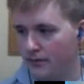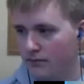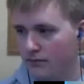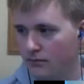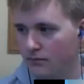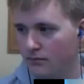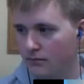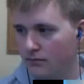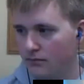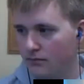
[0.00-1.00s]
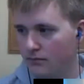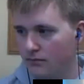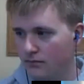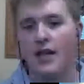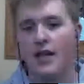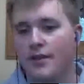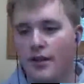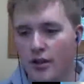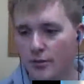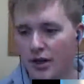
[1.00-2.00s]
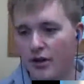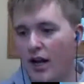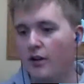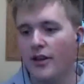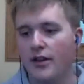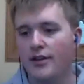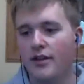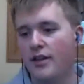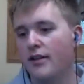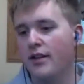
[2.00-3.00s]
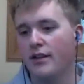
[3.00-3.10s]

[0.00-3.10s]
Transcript: a lot of people have been asking about how they see things